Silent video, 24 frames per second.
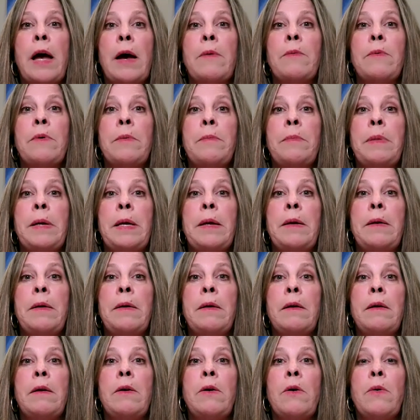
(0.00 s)
that would
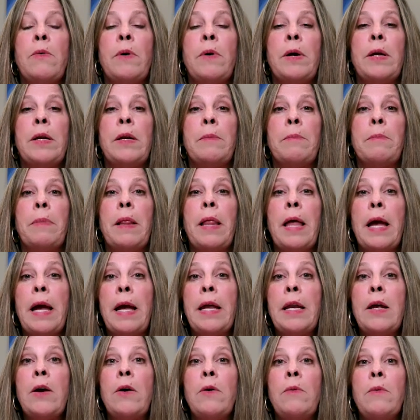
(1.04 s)
be going to
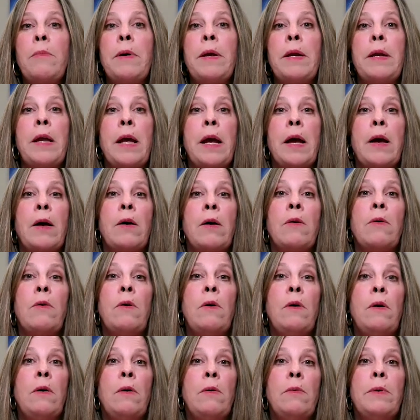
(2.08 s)
Plano, but now
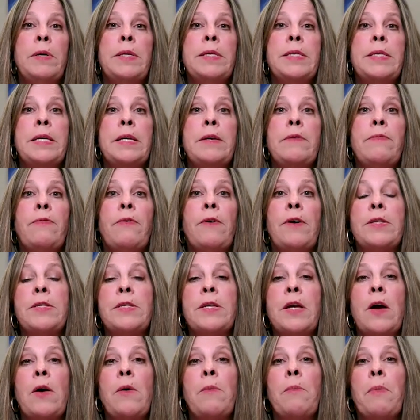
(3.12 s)
we see
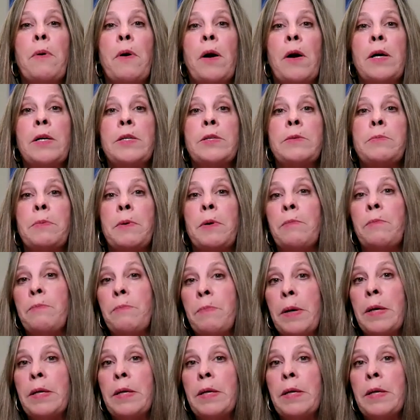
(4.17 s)
Frisco prosper,